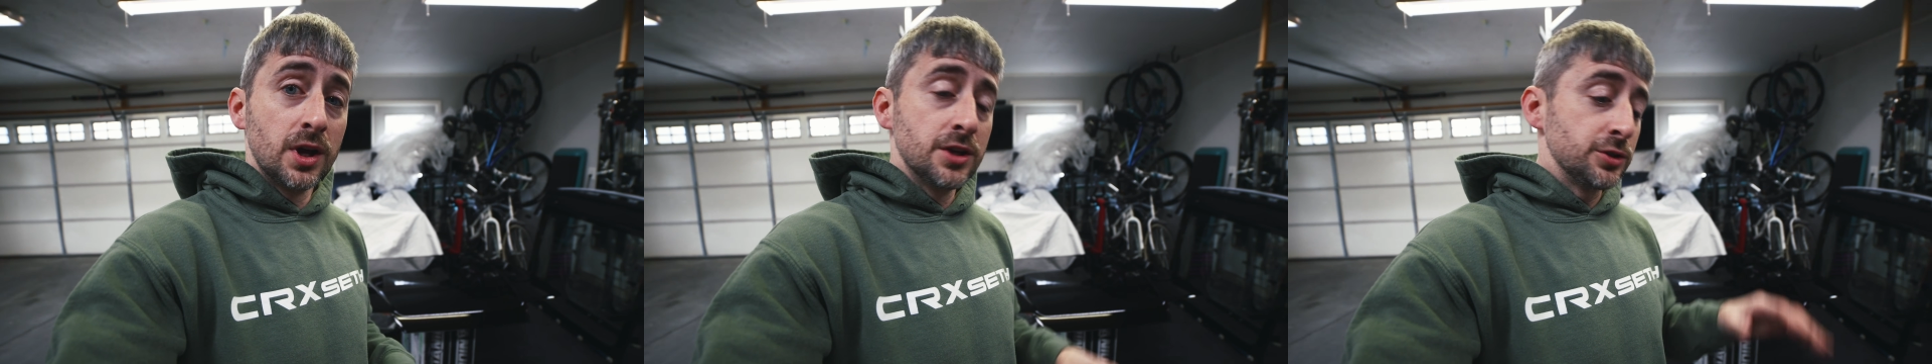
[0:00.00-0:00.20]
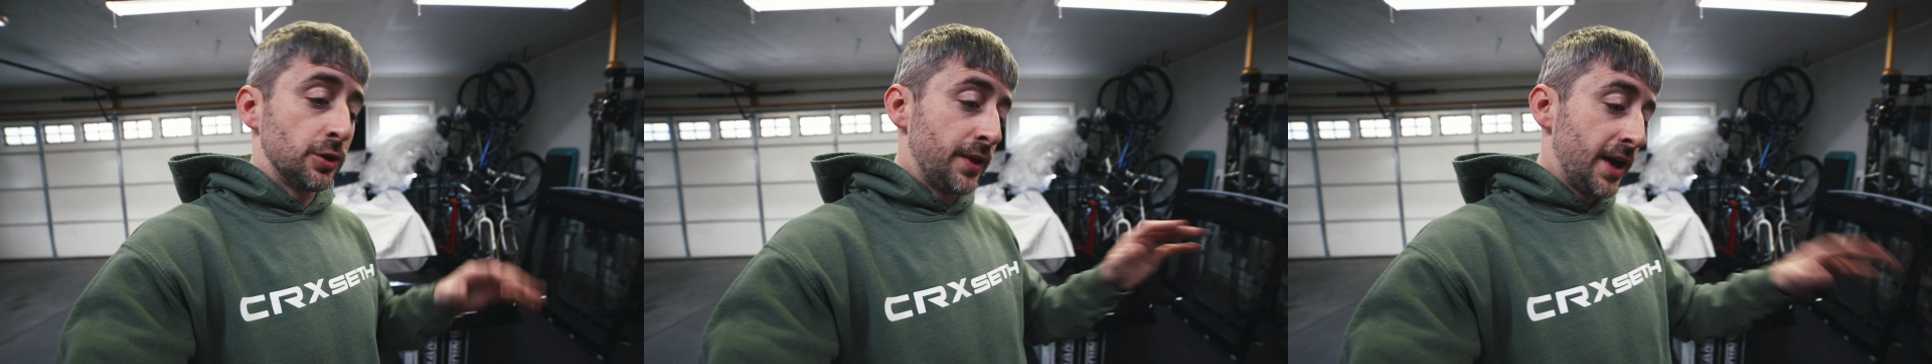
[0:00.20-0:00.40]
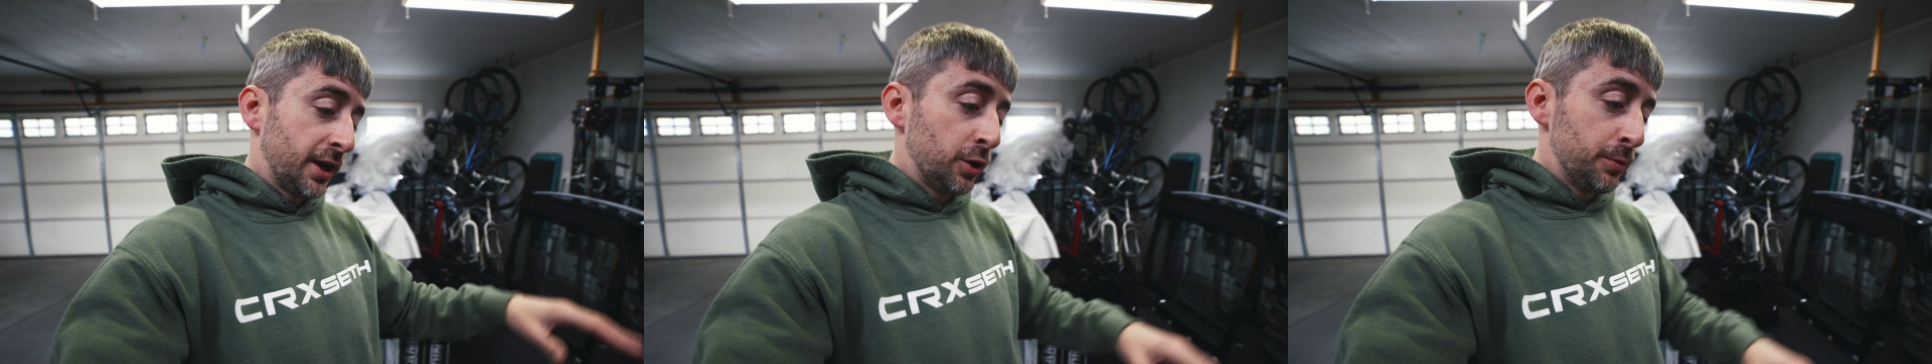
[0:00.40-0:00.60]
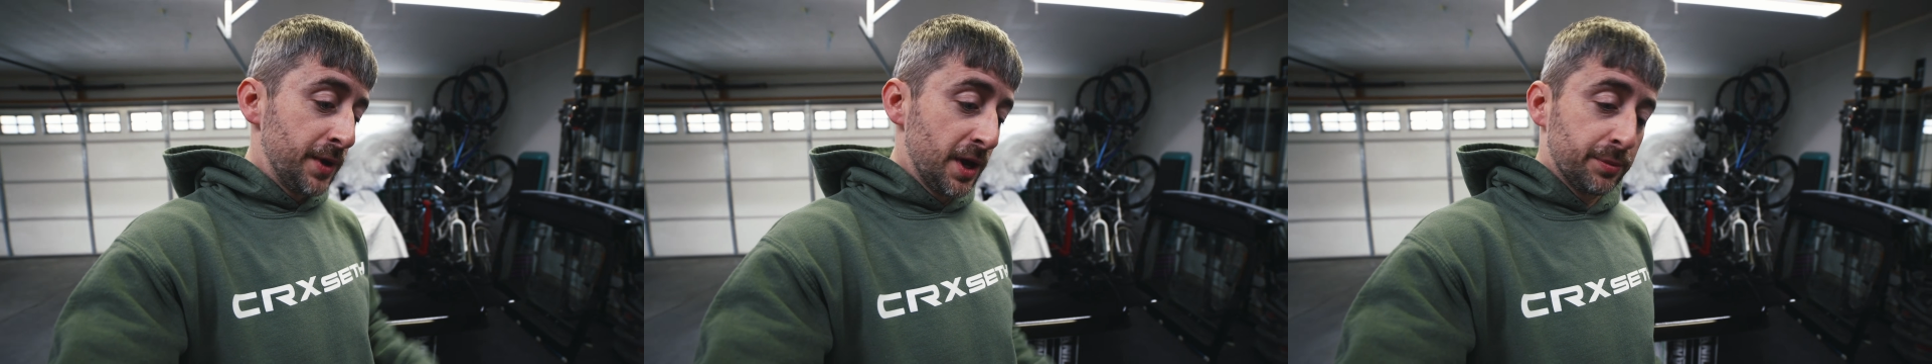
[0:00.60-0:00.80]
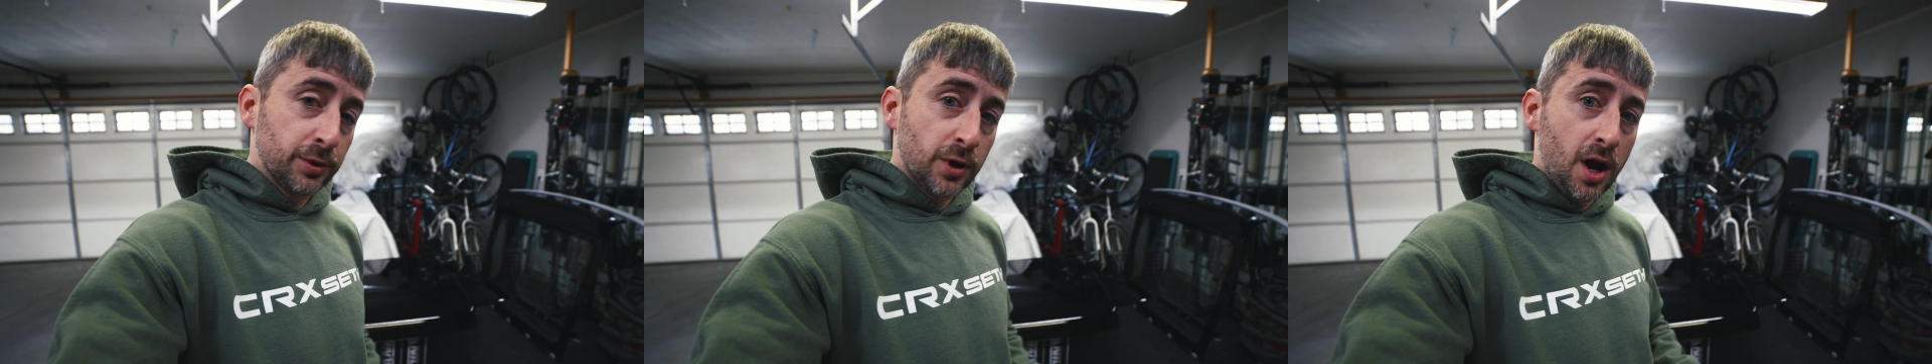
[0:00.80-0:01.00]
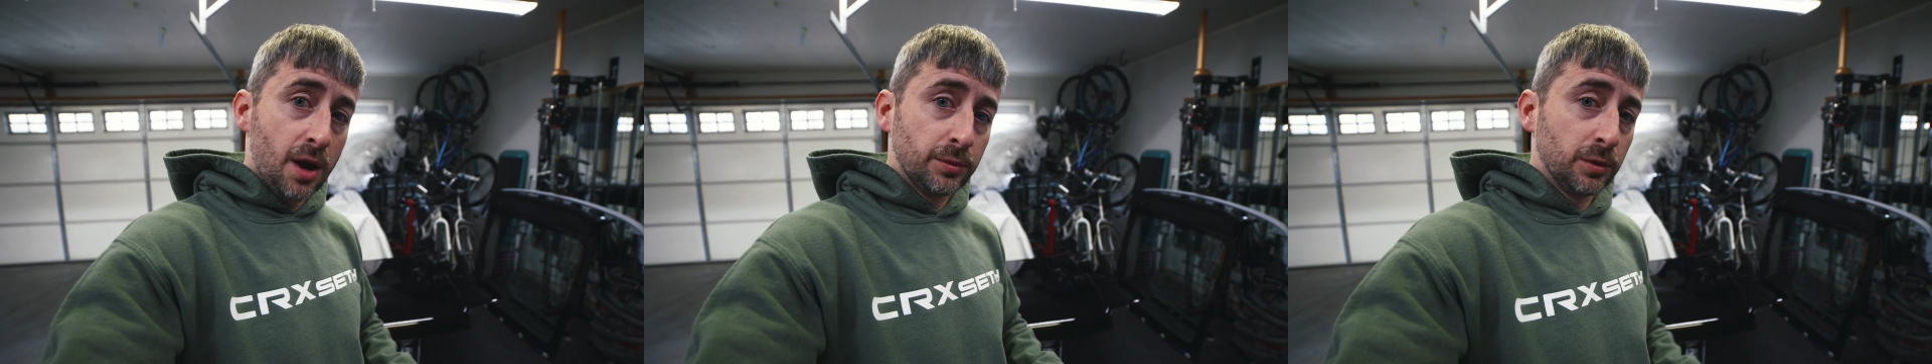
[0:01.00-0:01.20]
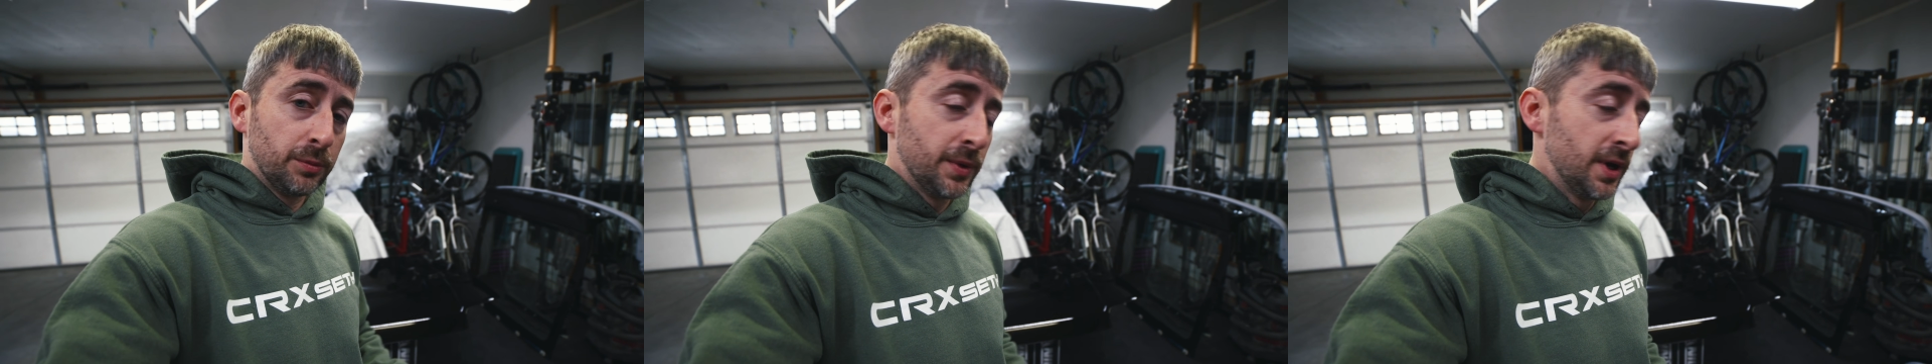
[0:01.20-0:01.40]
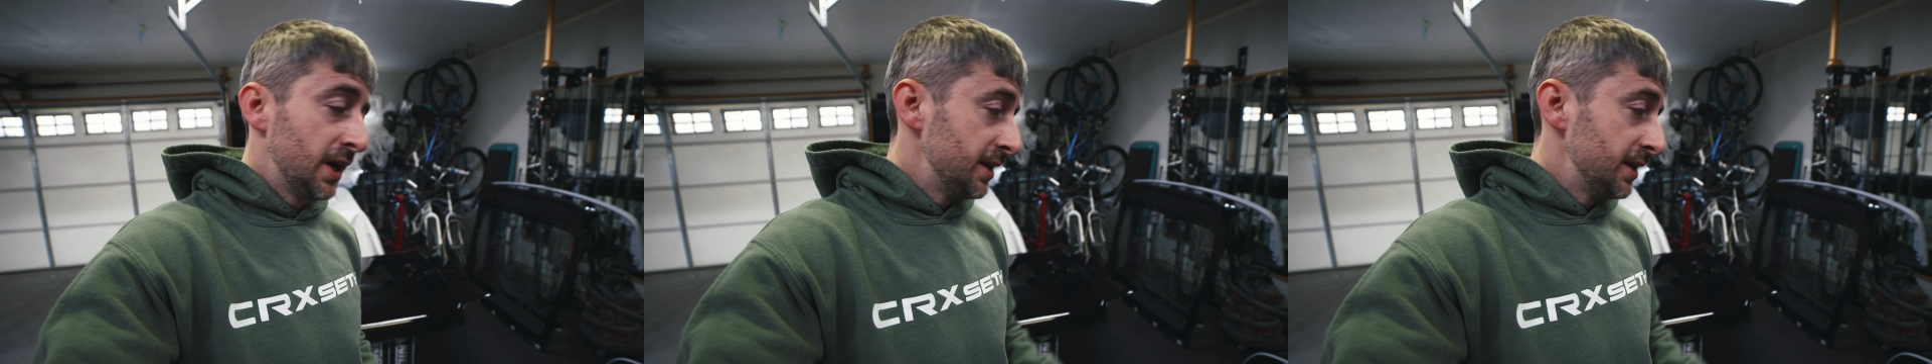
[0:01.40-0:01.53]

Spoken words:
so that could be a problem.